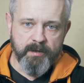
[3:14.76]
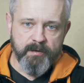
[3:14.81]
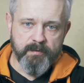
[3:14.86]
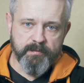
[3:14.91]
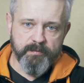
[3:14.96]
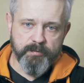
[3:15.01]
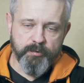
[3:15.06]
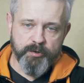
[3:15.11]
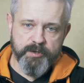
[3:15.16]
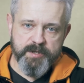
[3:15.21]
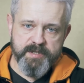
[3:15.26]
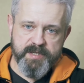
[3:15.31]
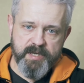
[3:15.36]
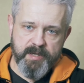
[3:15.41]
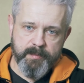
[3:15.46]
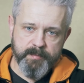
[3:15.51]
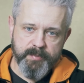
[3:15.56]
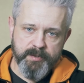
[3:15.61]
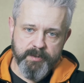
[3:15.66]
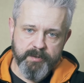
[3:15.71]
For
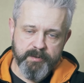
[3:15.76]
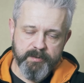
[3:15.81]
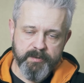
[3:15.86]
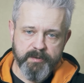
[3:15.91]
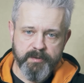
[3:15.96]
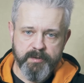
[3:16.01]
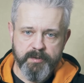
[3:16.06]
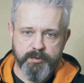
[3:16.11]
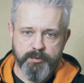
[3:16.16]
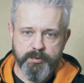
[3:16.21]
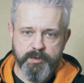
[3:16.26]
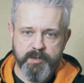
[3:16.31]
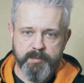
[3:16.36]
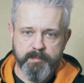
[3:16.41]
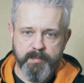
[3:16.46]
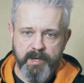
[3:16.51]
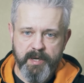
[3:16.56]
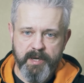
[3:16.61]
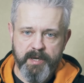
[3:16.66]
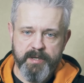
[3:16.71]
example, you
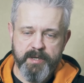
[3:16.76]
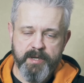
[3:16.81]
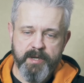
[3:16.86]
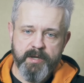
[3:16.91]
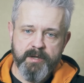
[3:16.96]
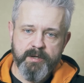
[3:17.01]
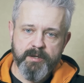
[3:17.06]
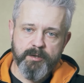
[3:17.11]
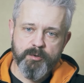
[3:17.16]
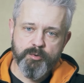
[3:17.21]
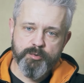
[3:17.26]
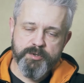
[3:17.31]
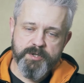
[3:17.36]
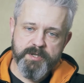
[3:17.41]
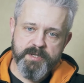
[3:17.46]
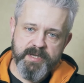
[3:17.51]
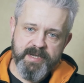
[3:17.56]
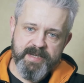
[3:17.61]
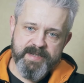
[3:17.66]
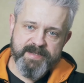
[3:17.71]
can buy
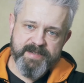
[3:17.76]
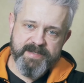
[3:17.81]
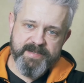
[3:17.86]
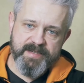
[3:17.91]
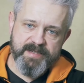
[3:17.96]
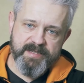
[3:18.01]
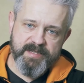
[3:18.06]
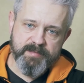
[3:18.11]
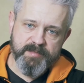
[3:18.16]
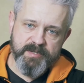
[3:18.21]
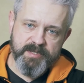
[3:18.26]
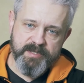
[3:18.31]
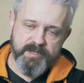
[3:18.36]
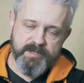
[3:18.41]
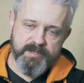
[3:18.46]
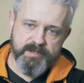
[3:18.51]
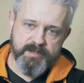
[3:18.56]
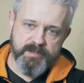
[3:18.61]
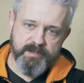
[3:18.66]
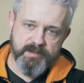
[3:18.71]
180
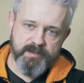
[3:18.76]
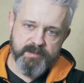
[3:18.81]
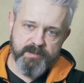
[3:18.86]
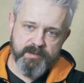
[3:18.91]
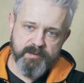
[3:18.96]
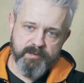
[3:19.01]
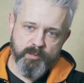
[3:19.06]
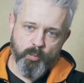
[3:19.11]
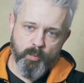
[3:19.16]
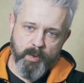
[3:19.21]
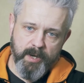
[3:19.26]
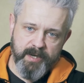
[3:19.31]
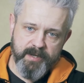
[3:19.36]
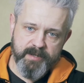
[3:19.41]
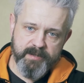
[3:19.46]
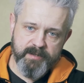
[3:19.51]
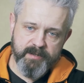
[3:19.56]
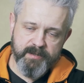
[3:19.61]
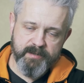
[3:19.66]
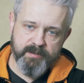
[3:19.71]
centimeters
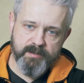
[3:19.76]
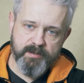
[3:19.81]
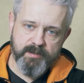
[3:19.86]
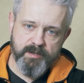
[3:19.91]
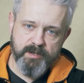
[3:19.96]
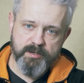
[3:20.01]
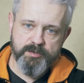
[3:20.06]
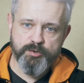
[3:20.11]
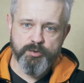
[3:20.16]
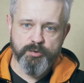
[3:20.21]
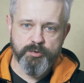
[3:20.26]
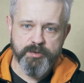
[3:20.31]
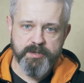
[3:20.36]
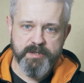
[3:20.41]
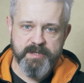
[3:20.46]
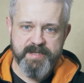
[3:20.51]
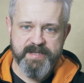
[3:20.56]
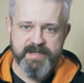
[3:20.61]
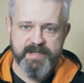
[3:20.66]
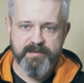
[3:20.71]
wide and
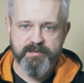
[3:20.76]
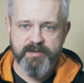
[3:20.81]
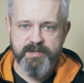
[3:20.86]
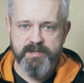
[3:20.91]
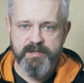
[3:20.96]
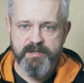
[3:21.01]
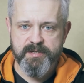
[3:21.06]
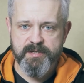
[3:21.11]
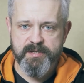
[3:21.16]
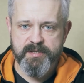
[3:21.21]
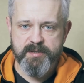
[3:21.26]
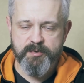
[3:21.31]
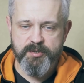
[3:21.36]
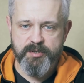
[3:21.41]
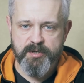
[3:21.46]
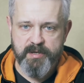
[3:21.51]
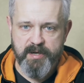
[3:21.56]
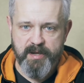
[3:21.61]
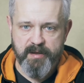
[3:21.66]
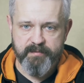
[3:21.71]
270
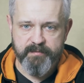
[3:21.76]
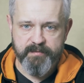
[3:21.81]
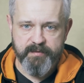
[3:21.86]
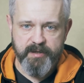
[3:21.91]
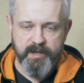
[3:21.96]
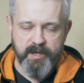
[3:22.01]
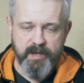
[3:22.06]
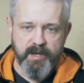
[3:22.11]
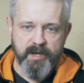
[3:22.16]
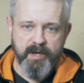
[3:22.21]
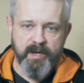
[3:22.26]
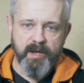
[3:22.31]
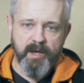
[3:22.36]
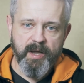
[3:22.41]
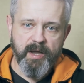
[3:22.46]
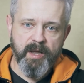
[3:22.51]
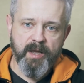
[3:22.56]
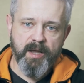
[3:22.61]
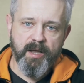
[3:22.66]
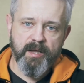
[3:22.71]
centimeters length,
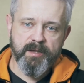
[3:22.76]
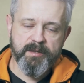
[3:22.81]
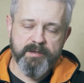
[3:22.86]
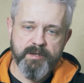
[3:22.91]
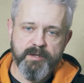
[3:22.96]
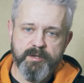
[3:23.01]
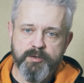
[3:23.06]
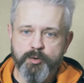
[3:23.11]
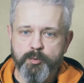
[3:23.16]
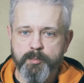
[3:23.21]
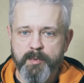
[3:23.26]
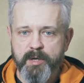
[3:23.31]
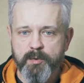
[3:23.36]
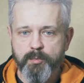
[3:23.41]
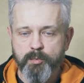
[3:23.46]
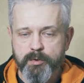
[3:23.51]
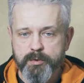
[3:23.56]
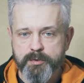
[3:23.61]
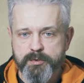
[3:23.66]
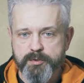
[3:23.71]
and you might
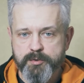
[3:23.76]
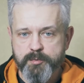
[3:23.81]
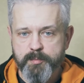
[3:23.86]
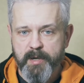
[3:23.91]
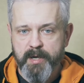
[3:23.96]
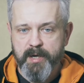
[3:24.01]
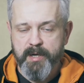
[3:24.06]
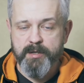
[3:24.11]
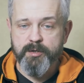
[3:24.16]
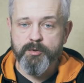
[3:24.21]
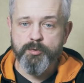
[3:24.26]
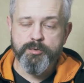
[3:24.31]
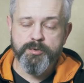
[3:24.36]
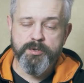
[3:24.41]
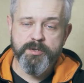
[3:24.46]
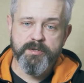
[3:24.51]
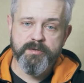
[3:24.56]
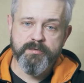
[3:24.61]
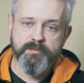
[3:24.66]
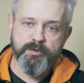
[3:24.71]
want to buy
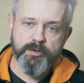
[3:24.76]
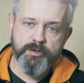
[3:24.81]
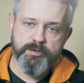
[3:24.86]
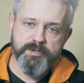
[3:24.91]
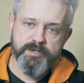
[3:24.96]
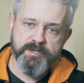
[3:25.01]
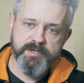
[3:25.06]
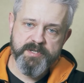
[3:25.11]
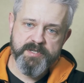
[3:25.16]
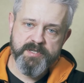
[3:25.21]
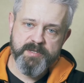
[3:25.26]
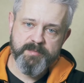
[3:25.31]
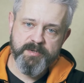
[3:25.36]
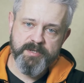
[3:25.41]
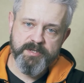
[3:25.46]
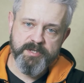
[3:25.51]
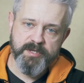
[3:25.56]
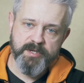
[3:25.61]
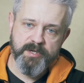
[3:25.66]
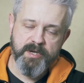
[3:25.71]
130
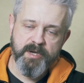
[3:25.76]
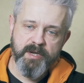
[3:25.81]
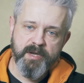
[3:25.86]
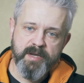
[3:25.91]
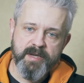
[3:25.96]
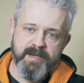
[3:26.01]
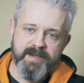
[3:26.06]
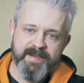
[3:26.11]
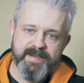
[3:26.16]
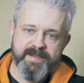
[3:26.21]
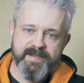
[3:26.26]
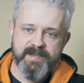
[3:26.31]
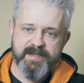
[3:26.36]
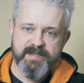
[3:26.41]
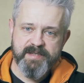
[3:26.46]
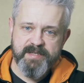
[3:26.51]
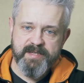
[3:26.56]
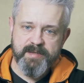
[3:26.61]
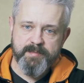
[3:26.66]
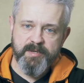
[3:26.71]
centimeter in a
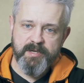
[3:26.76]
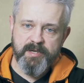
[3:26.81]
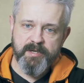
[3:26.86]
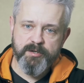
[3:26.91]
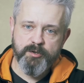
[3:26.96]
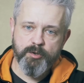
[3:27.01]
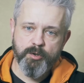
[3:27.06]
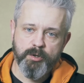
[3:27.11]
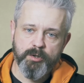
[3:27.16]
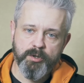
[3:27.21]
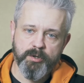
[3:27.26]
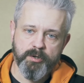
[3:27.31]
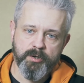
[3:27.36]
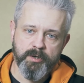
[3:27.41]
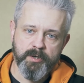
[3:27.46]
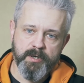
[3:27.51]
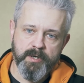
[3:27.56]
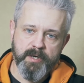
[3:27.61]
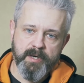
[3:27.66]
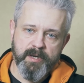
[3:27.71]
similar color
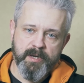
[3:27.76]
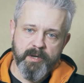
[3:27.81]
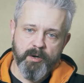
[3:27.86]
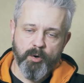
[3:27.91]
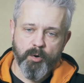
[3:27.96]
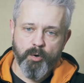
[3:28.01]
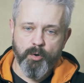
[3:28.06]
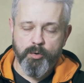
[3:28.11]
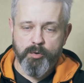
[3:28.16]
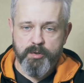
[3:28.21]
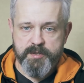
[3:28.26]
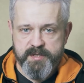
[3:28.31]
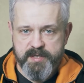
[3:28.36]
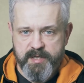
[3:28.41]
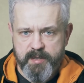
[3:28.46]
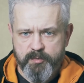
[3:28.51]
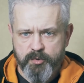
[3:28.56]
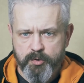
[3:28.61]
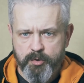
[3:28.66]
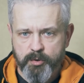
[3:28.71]
or
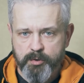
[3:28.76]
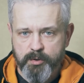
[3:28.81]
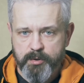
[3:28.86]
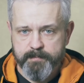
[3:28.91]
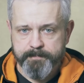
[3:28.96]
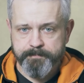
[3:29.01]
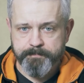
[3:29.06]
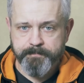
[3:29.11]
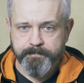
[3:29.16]
same color.